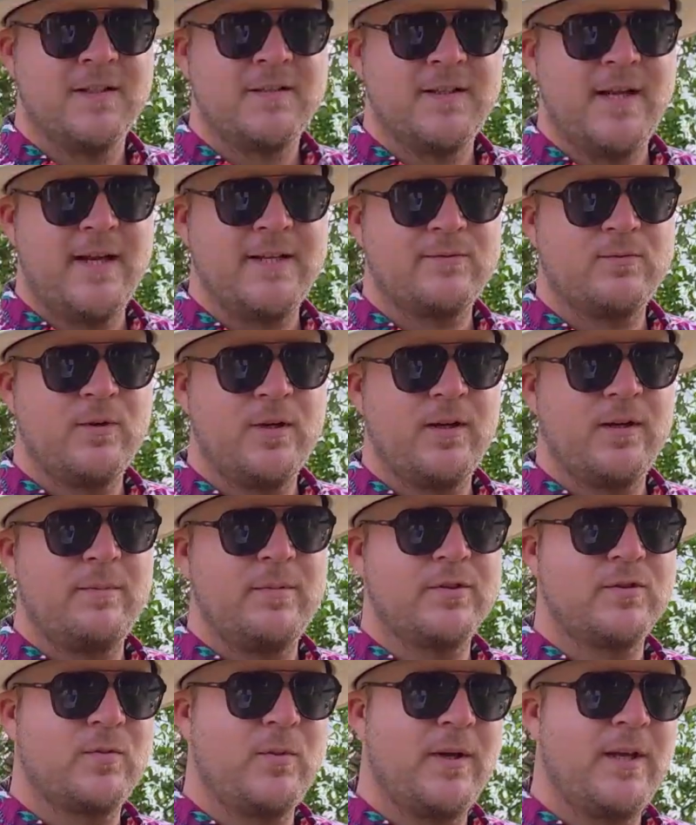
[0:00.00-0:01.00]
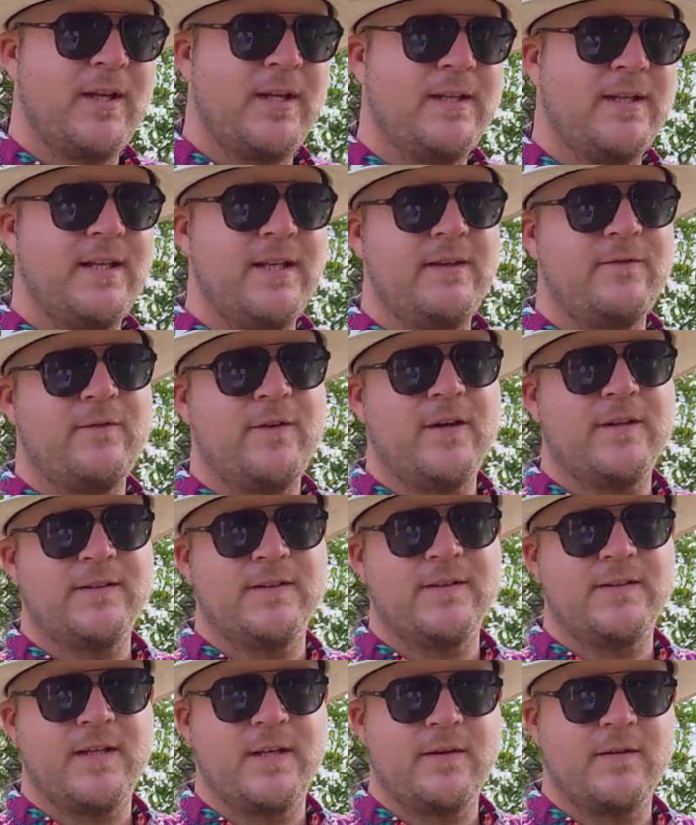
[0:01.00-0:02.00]
So as we're between the first
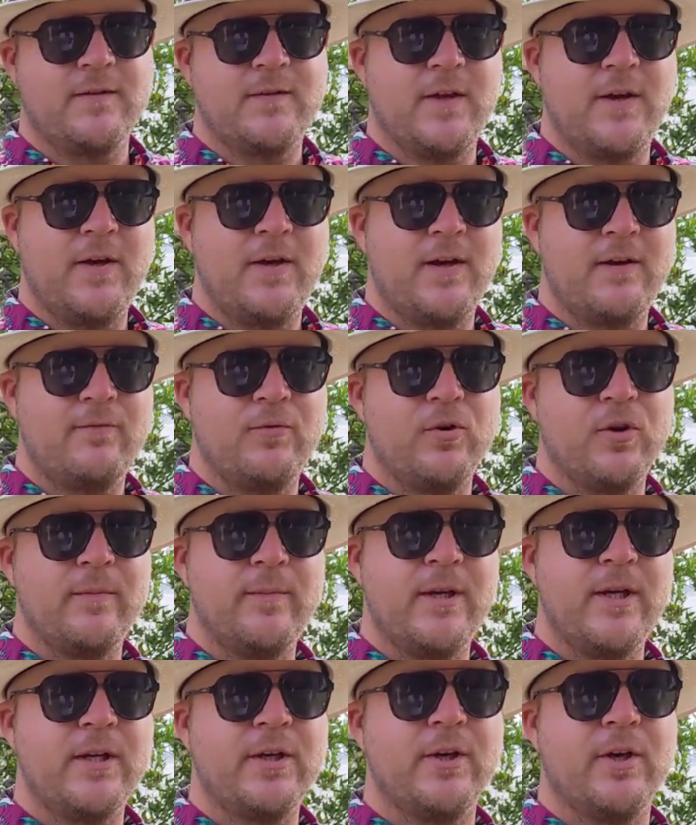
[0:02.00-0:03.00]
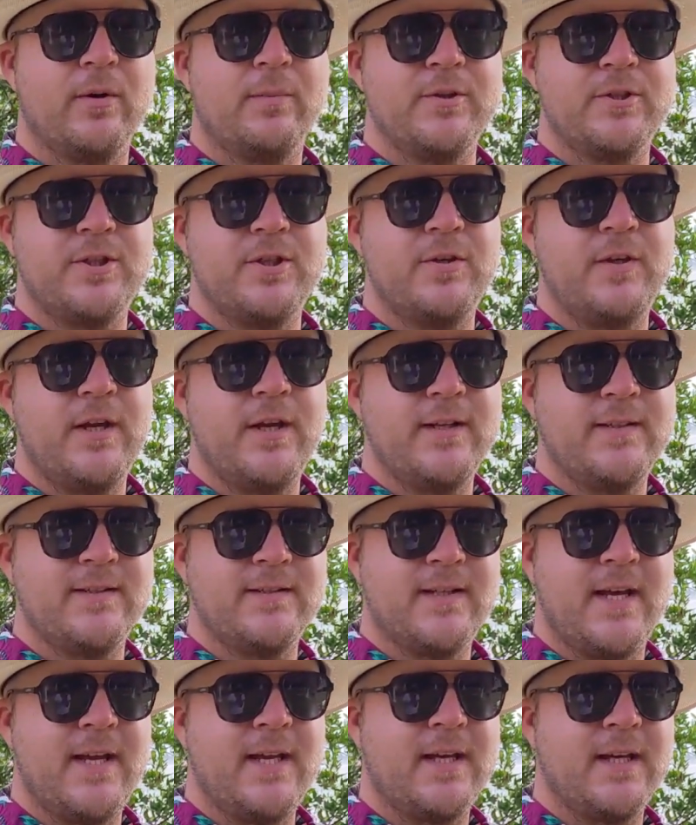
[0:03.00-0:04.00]
and second third, I thought it'd be a good opportunity to
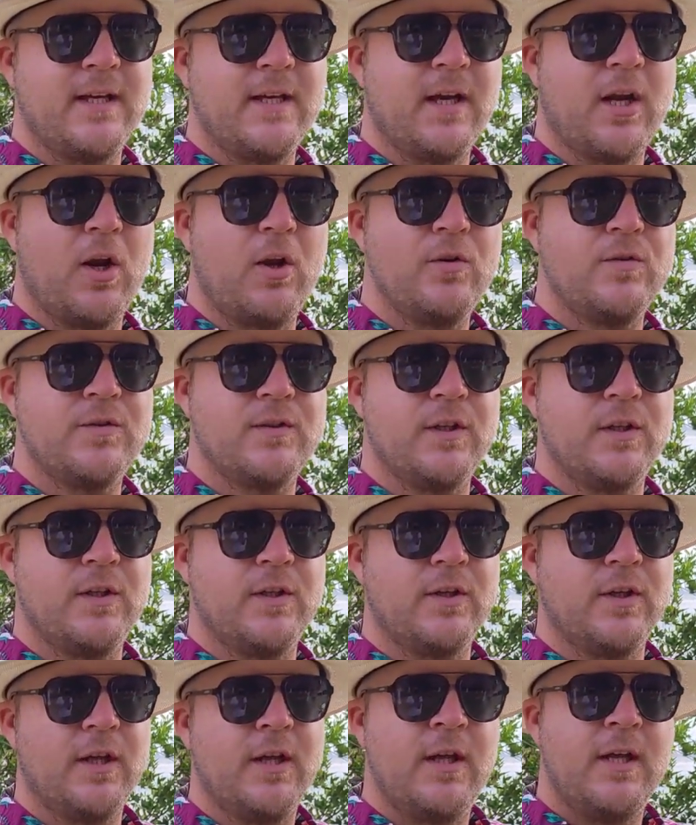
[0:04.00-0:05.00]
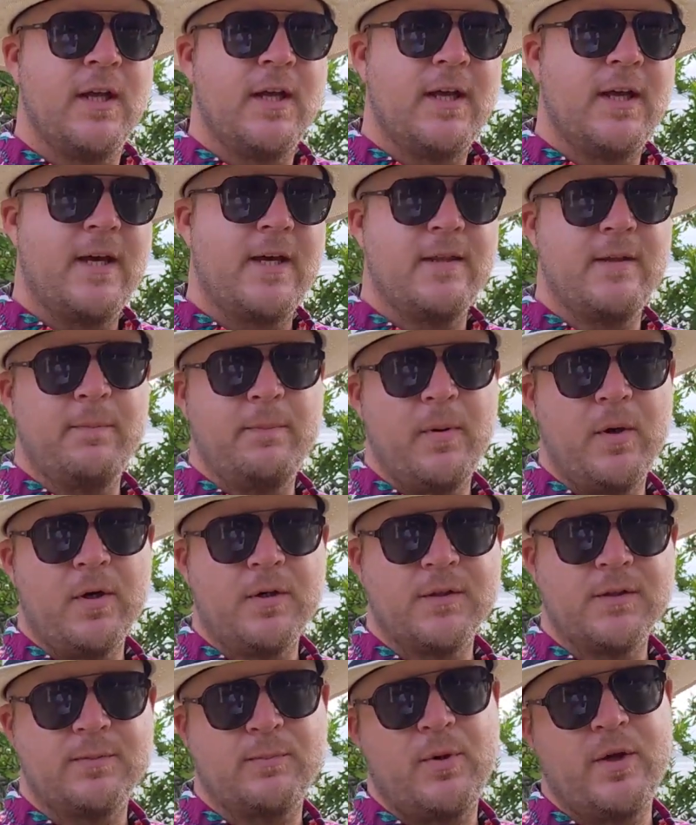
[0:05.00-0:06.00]
take a closer look at the
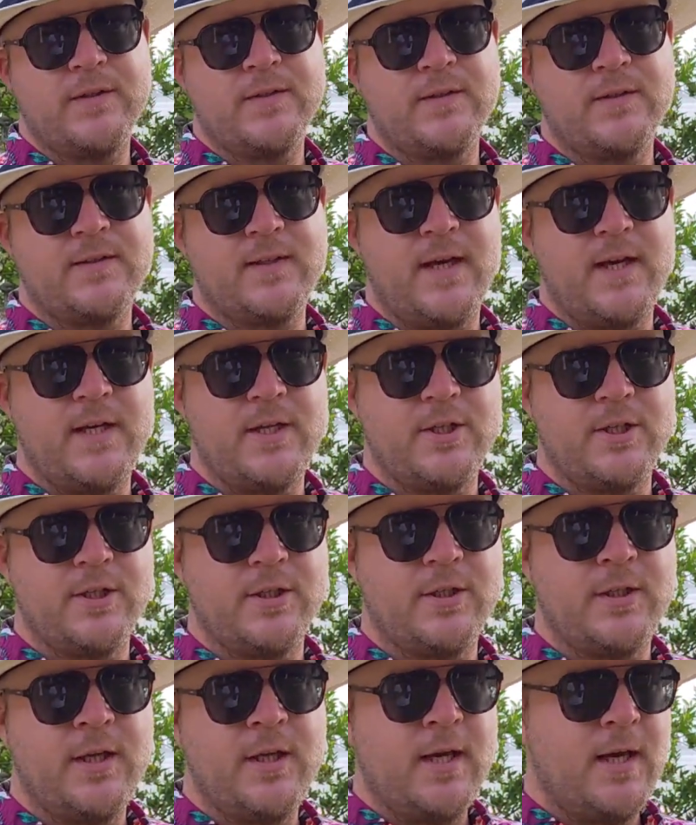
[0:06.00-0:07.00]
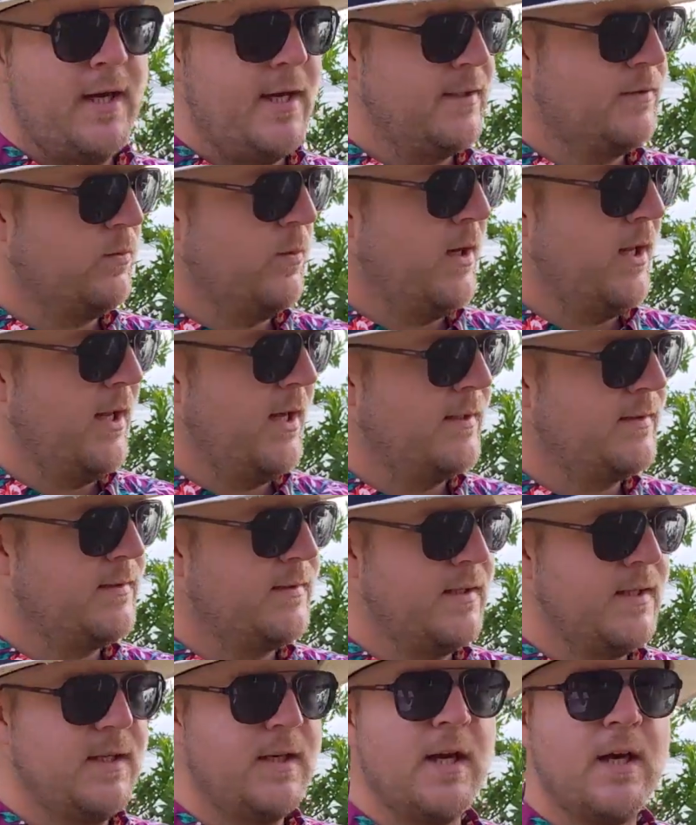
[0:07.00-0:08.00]
box presentation as well as
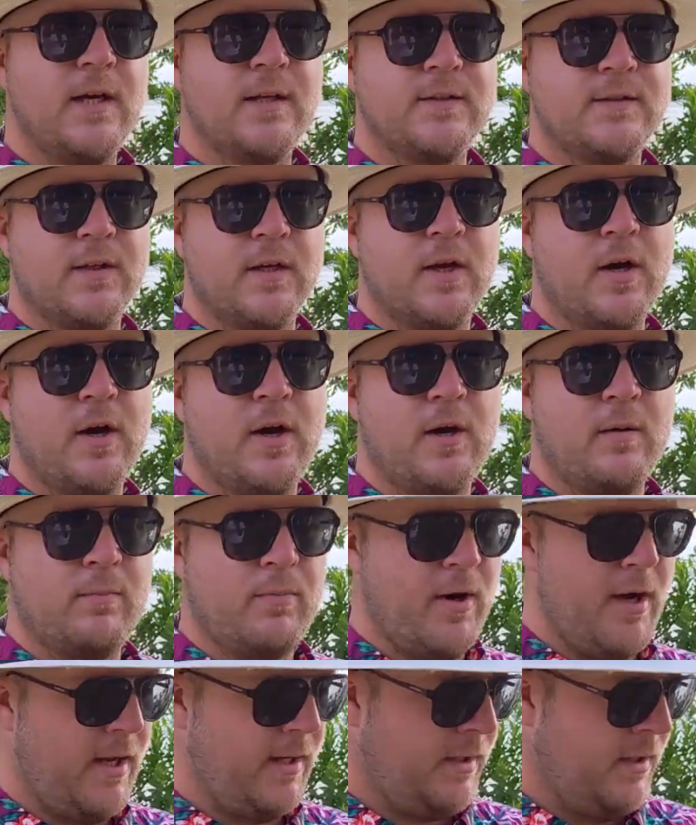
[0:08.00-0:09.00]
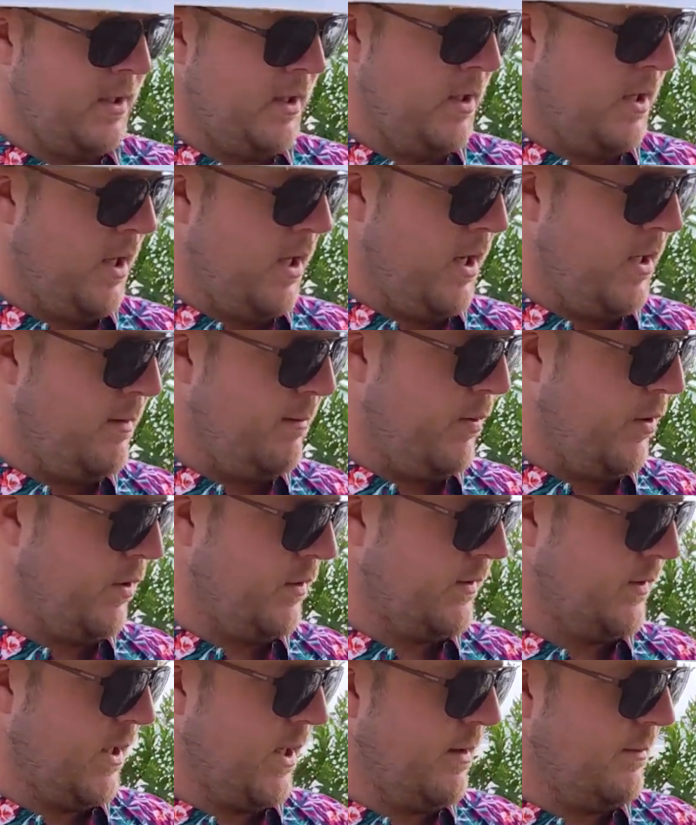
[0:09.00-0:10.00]
the cigar brand. The
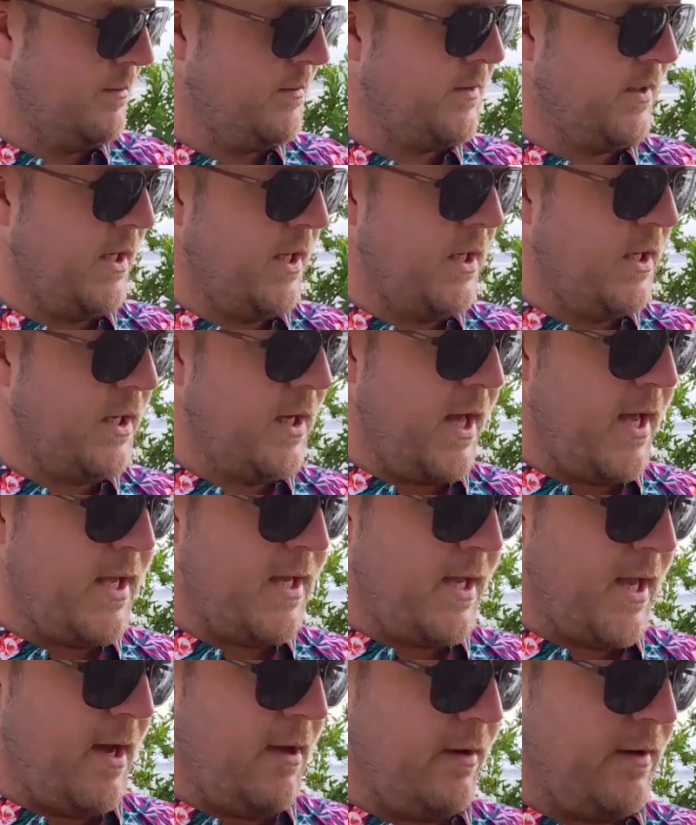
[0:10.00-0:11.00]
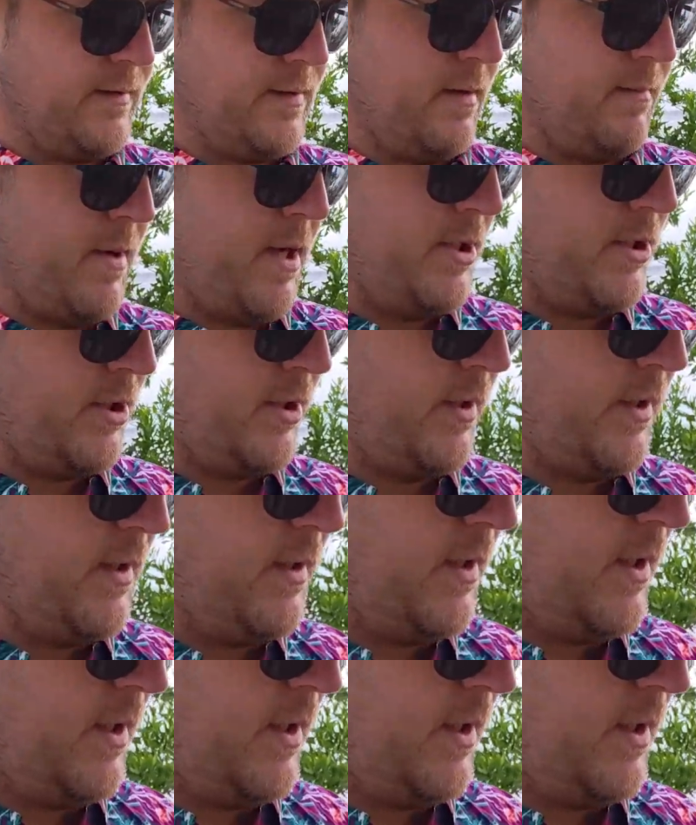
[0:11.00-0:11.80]
box comes in an 8 count, as I mentioned in